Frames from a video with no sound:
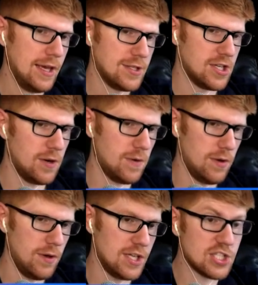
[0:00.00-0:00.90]
So
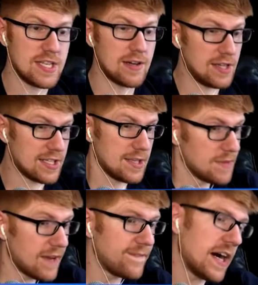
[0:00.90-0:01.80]
it just sounded like
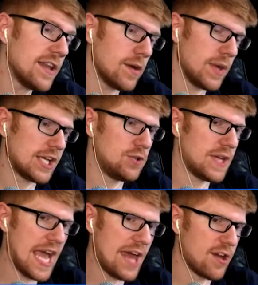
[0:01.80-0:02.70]
something fun that we could do
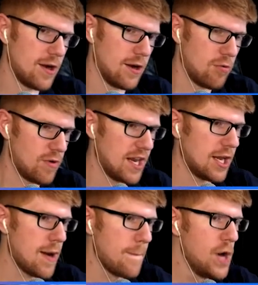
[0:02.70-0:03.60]
together.
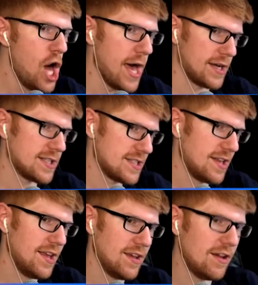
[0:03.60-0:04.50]
Reading your books,
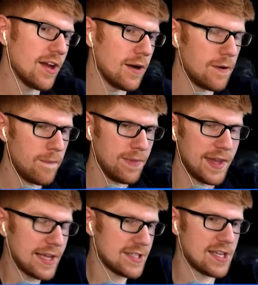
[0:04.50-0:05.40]
you know,
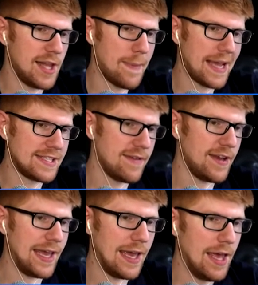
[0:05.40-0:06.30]
like as a club
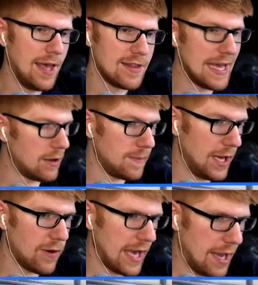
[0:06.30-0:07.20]
activity. That would
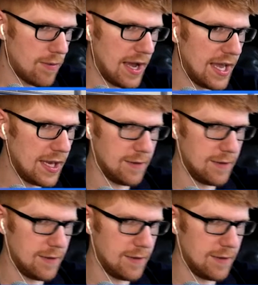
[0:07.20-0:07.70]
be okay, right?